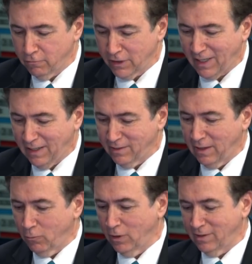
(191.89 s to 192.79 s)
realized
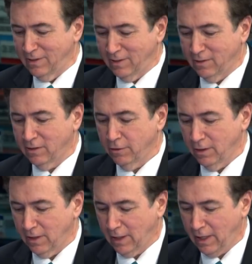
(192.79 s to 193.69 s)
that wasn't
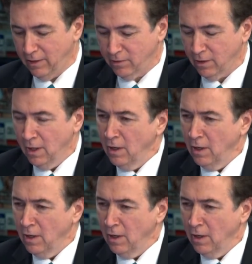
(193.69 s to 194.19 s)
necessarily the case.